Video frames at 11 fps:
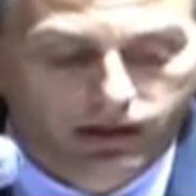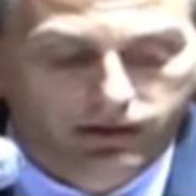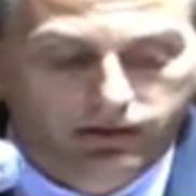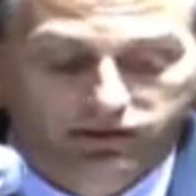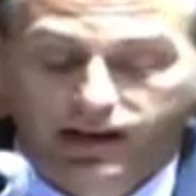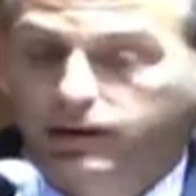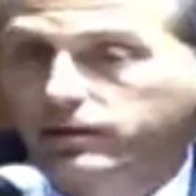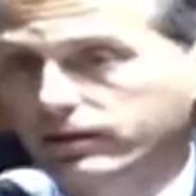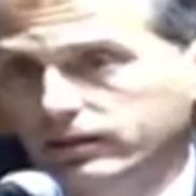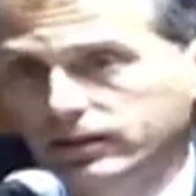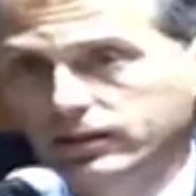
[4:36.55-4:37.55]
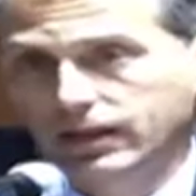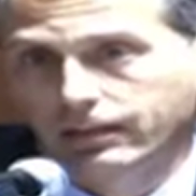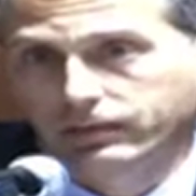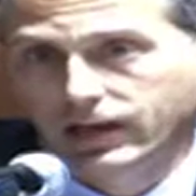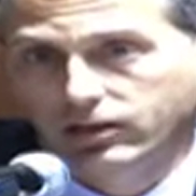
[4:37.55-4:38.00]
There is not only a legal
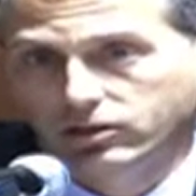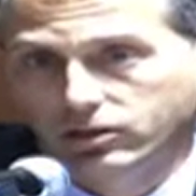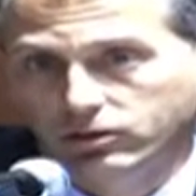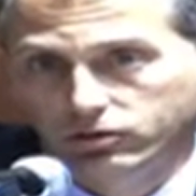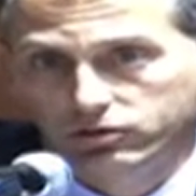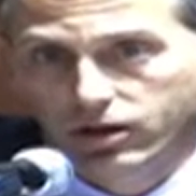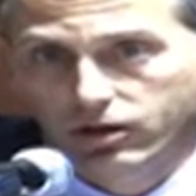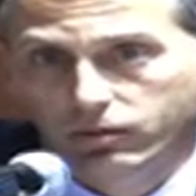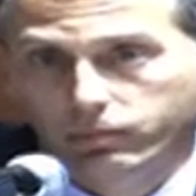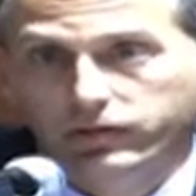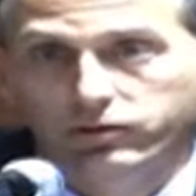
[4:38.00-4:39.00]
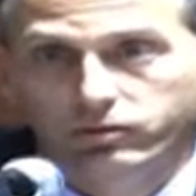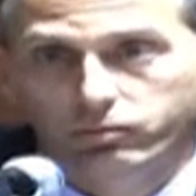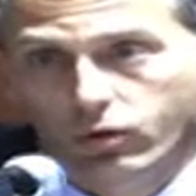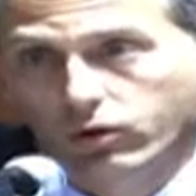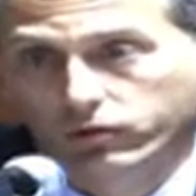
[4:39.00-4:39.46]
obligation to do so, but there's
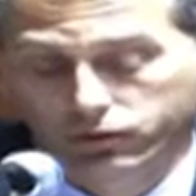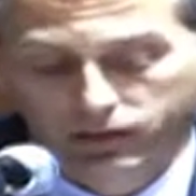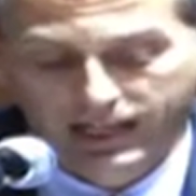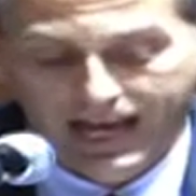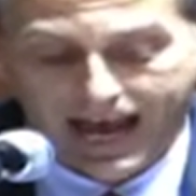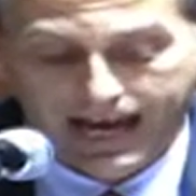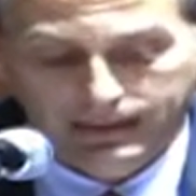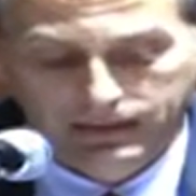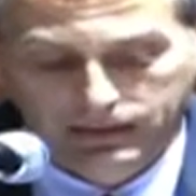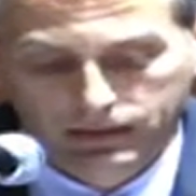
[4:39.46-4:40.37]
a moral duty to act.